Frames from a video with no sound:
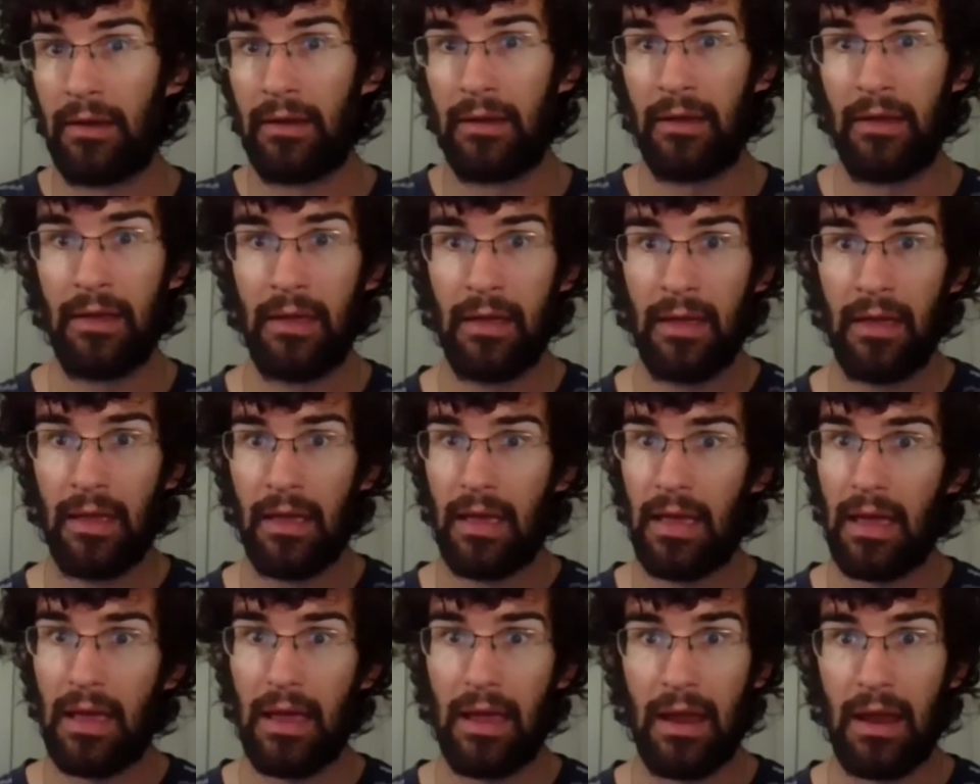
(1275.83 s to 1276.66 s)

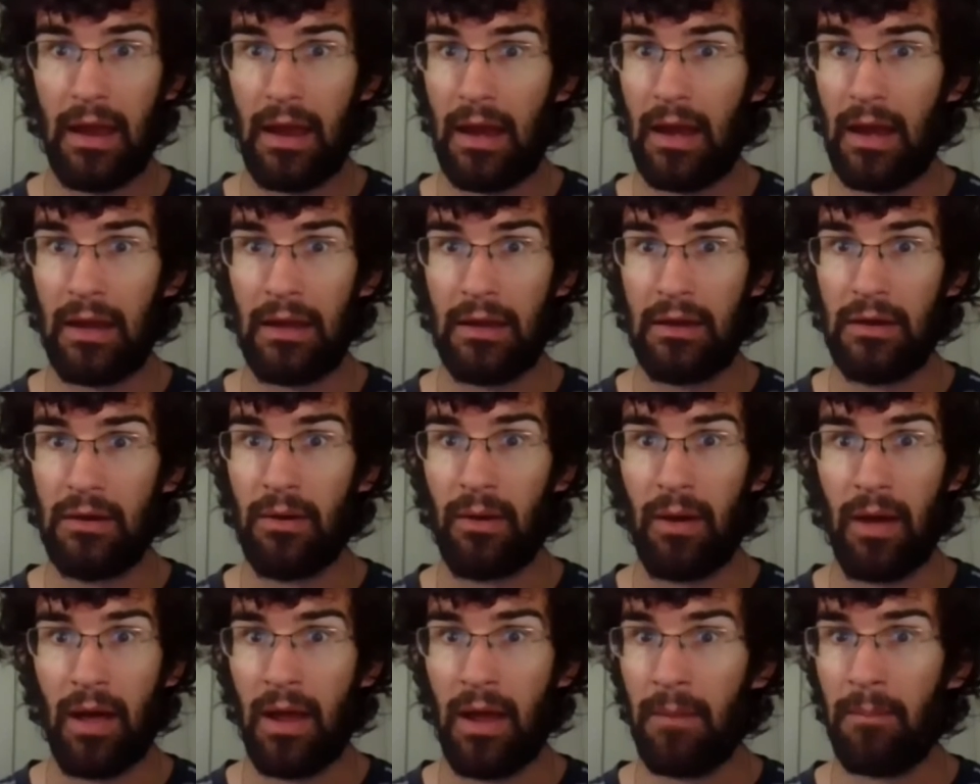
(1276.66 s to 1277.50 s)
and
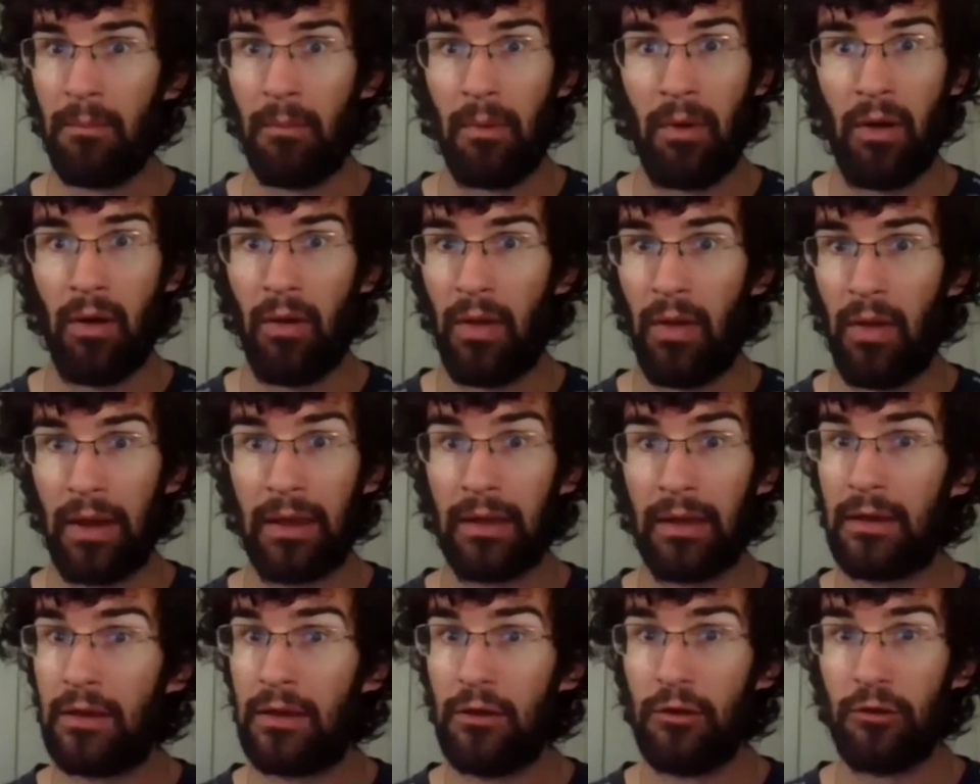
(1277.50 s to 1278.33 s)
I'm all like
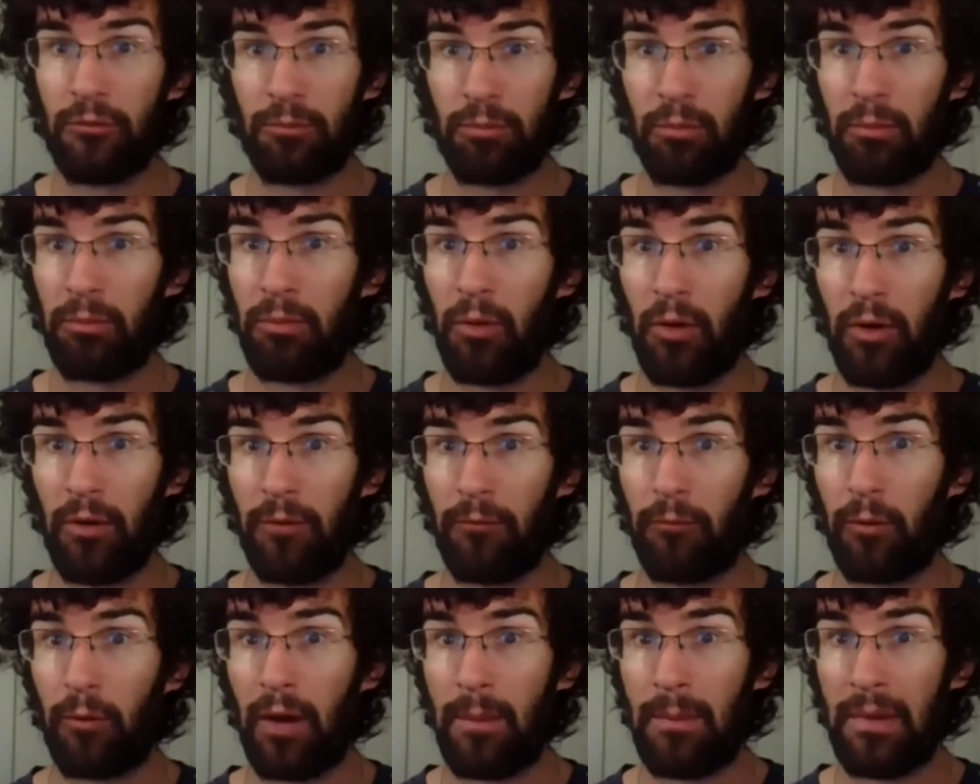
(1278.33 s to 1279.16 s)
a huge
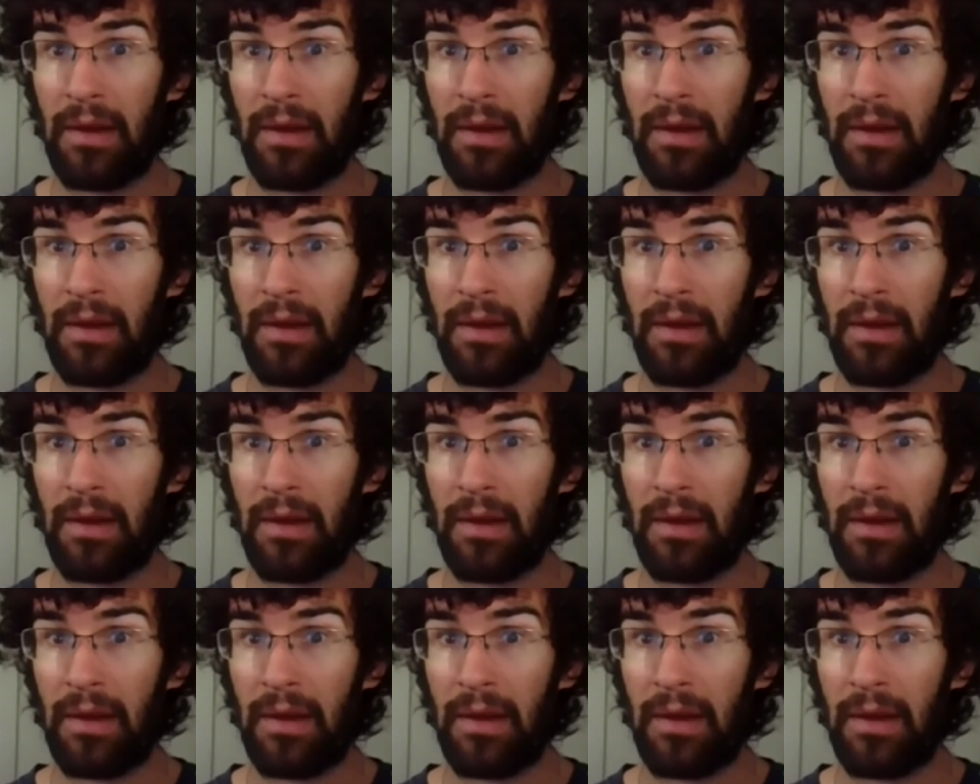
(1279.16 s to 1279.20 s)
proponent for her.